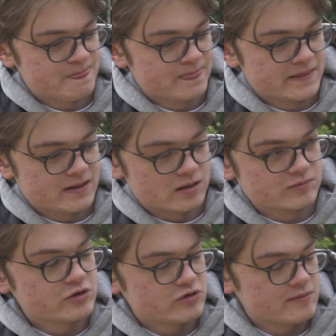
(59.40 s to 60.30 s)
to
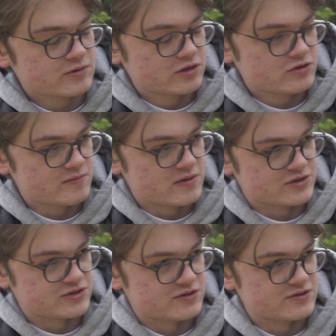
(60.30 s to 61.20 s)
and the
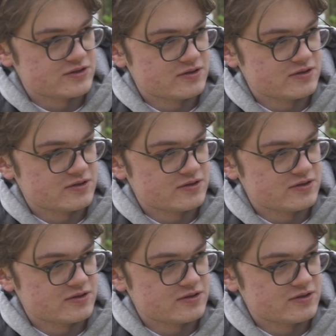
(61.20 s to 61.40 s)
city